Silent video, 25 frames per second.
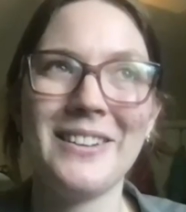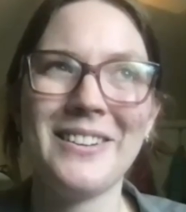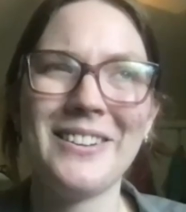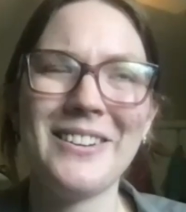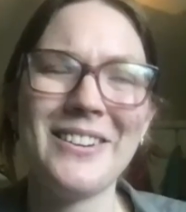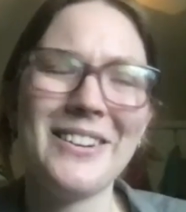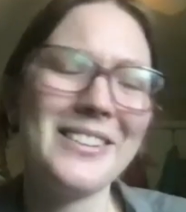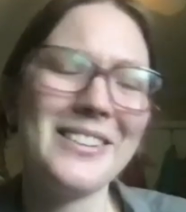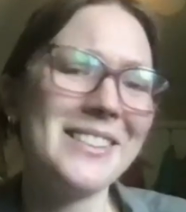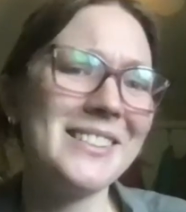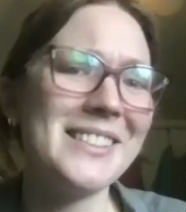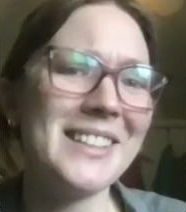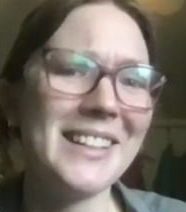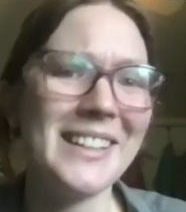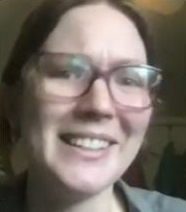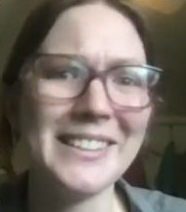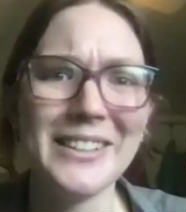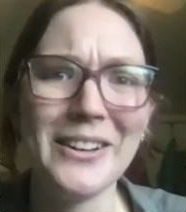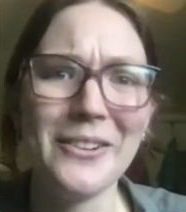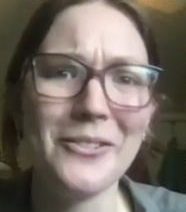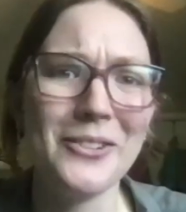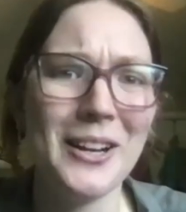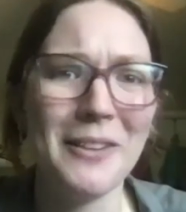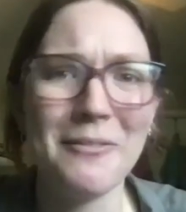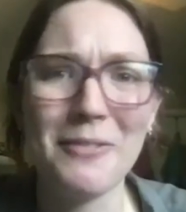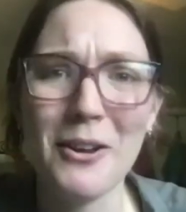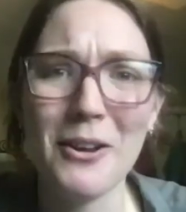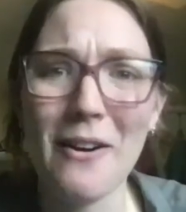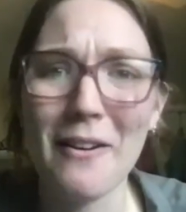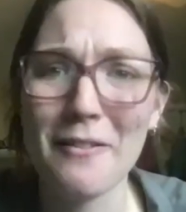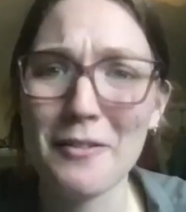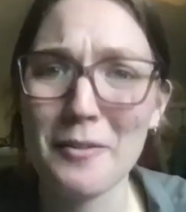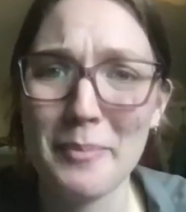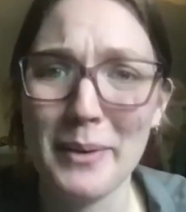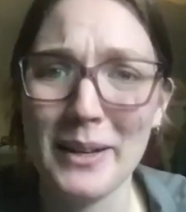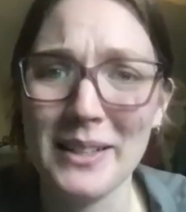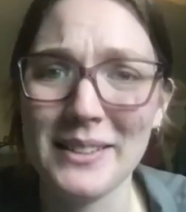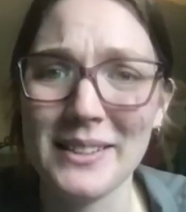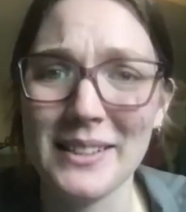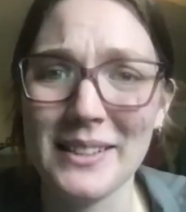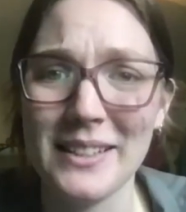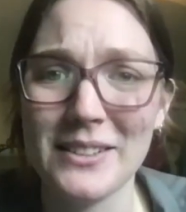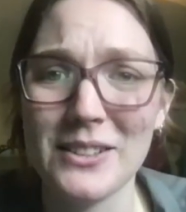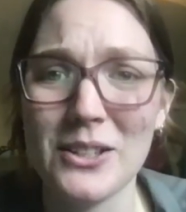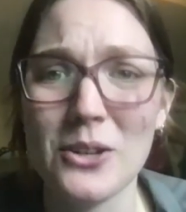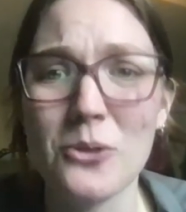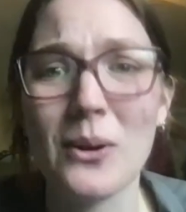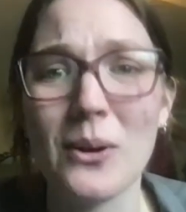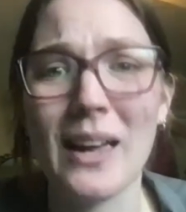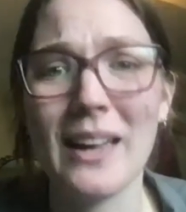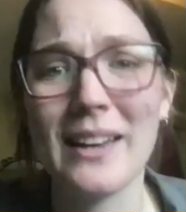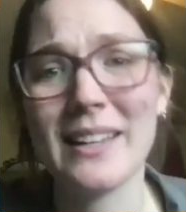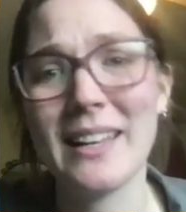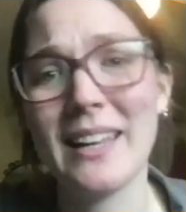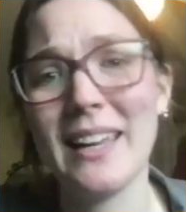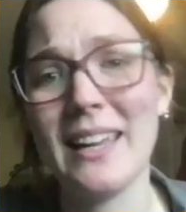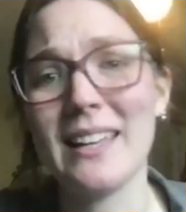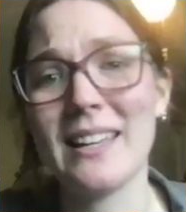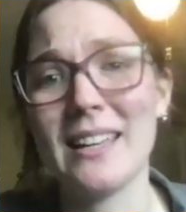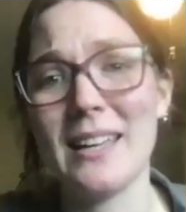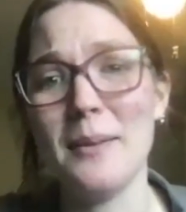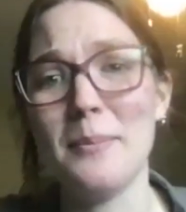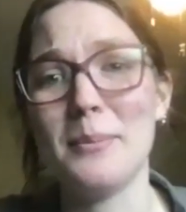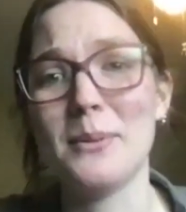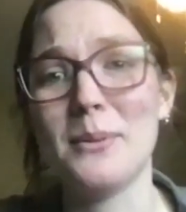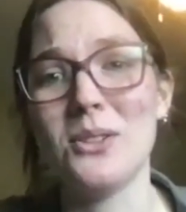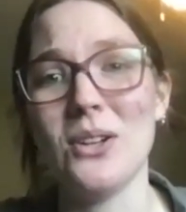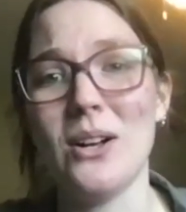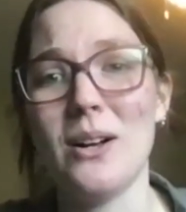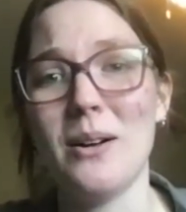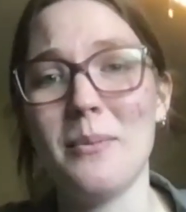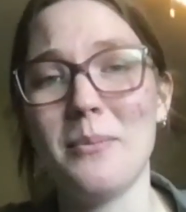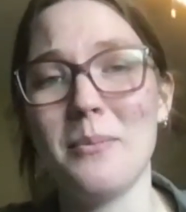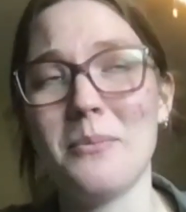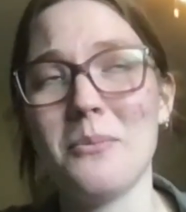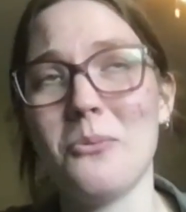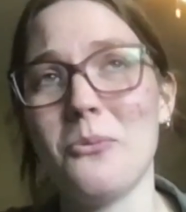On a side note, if you have a business, you can gatekeep some.